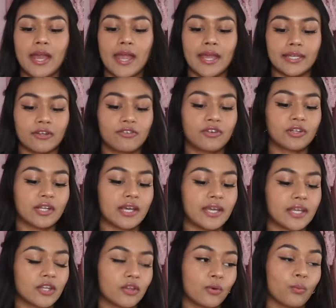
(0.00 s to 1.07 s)
And I feel
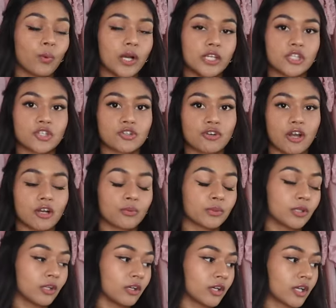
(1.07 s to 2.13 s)
like the white shrug would
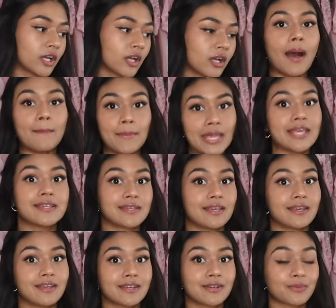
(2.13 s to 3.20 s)
look
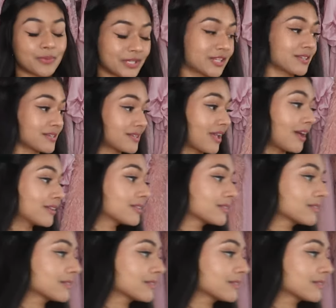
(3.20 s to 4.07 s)
amazing with this set.